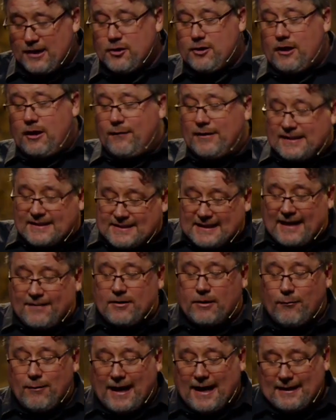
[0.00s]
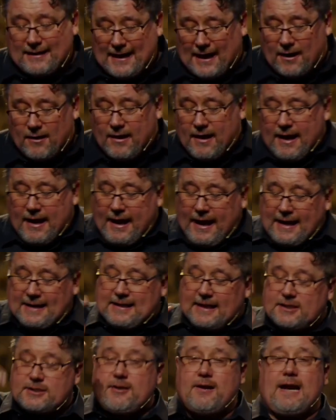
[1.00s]
You're going to receive it right now. He
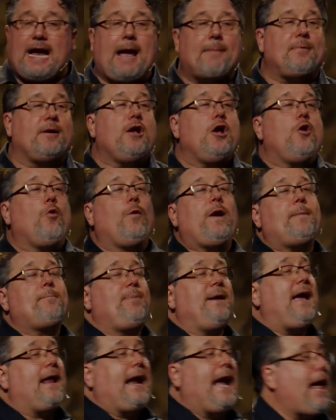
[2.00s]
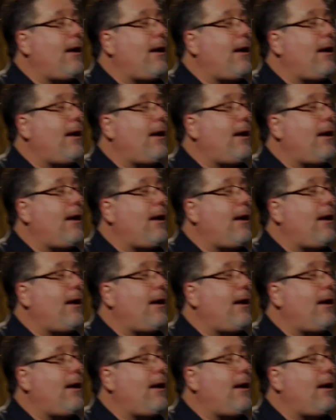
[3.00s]
said, it's going to happen. Repent.